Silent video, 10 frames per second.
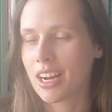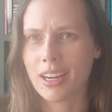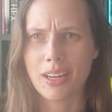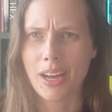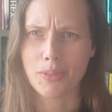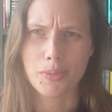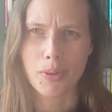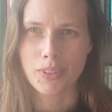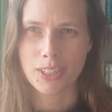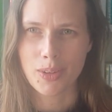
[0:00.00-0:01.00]
I will
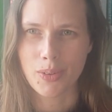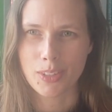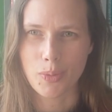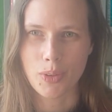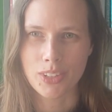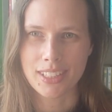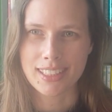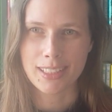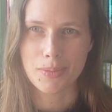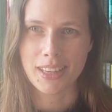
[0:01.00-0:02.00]
probably go on a walk a
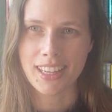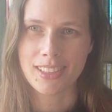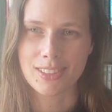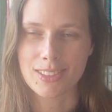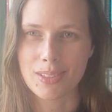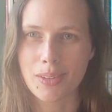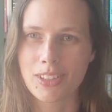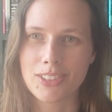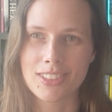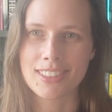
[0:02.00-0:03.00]
little bit later, so
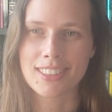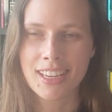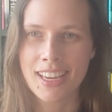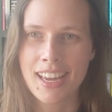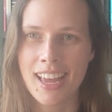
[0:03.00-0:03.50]
I'll just